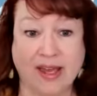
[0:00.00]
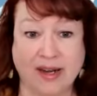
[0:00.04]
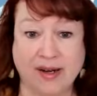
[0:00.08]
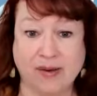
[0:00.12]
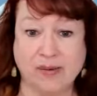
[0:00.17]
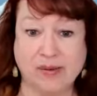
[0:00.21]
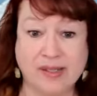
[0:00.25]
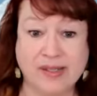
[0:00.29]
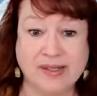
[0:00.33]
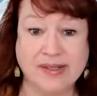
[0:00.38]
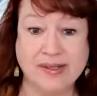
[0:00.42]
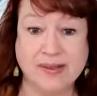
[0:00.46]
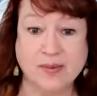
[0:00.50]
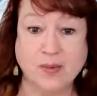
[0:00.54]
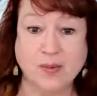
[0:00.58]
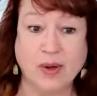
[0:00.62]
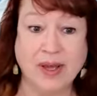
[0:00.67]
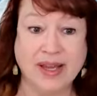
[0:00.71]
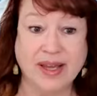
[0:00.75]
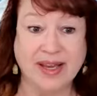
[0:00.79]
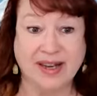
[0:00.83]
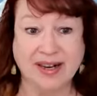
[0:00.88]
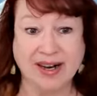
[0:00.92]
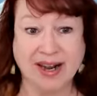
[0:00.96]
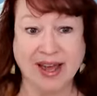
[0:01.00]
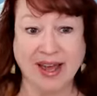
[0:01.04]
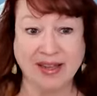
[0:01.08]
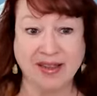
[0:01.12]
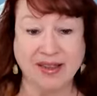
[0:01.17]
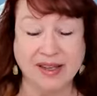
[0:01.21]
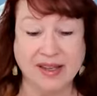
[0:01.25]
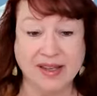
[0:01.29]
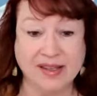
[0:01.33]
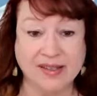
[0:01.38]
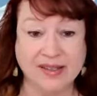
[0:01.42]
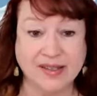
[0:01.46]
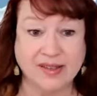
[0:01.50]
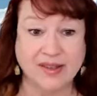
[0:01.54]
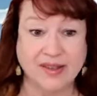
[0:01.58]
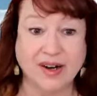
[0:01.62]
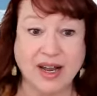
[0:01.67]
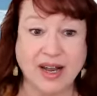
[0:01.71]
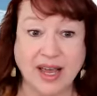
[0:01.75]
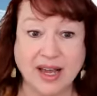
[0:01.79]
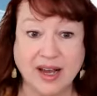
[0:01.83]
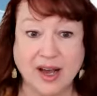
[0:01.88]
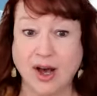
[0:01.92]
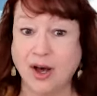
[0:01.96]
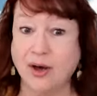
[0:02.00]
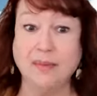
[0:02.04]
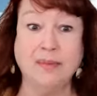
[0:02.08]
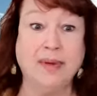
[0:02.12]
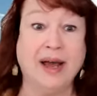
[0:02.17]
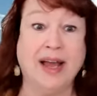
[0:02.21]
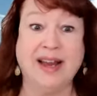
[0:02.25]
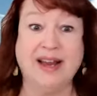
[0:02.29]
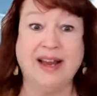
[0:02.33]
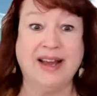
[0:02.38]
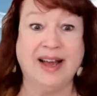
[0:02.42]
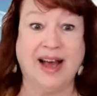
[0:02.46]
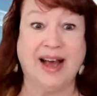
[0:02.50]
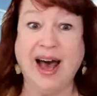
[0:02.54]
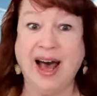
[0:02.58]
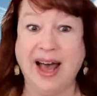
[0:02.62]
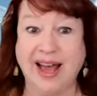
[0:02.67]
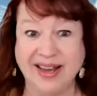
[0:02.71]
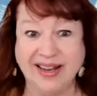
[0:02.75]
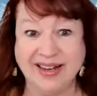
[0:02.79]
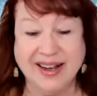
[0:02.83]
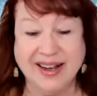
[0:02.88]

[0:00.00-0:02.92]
And it was swinging like this. And they're like, oh my God.